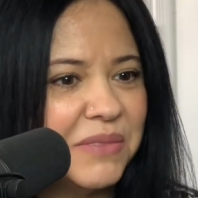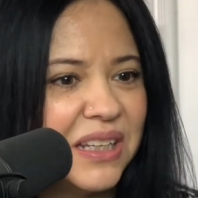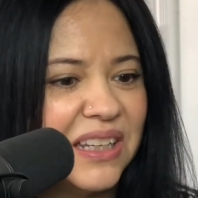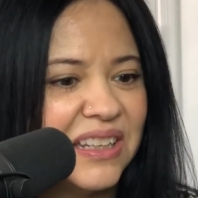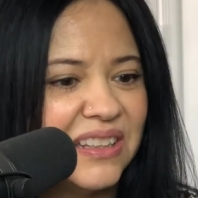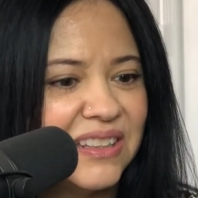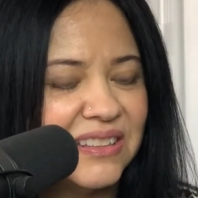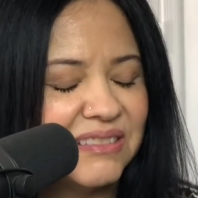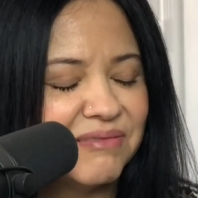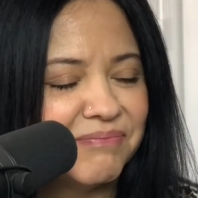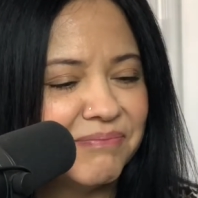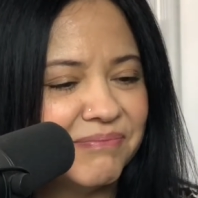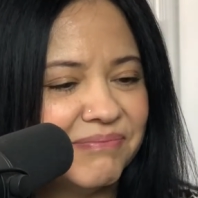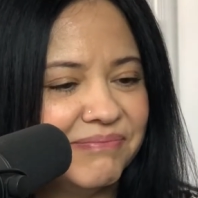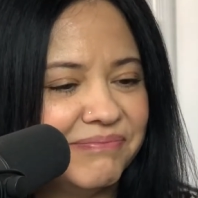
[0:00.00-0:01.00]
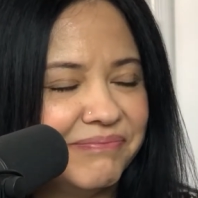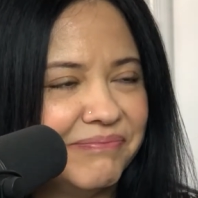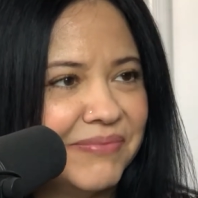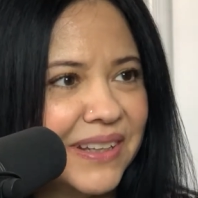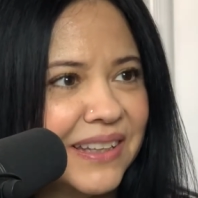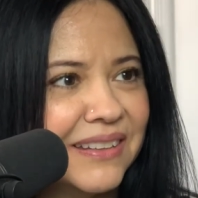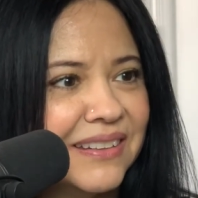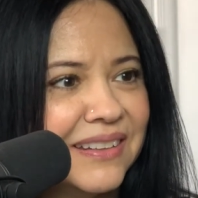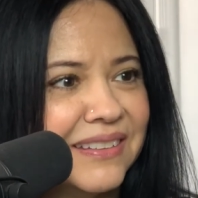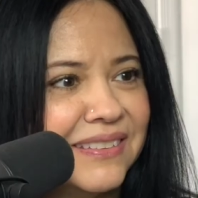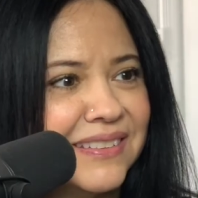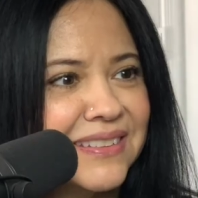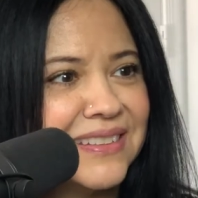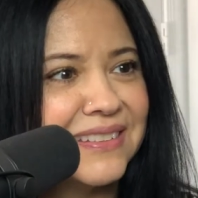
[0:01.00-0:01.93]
and my goodness.